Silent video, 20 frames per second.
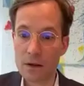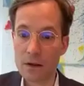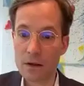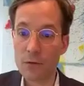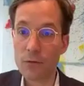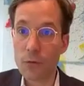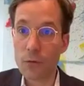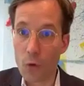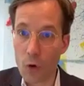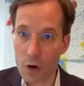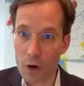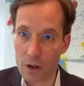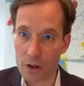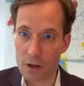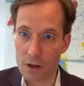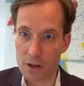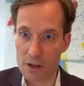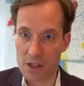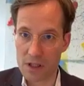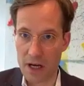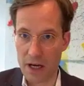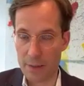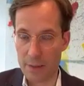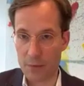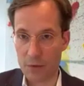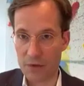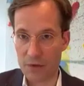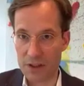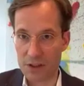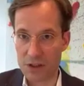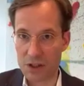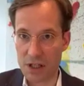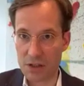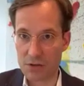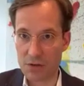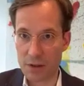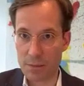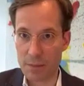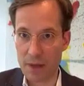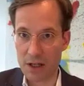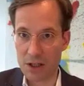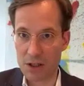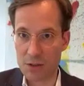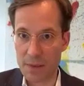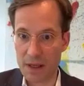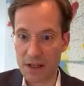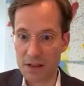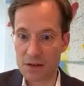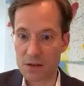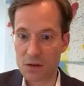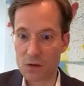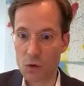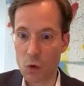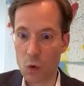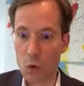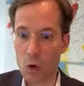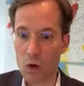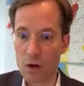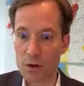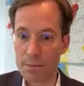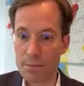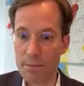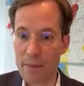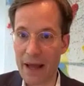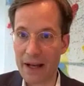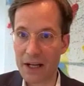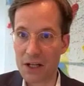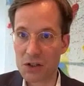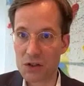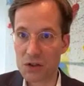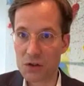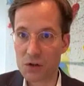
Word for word: The fourth type of exchange rate management is the so-called managed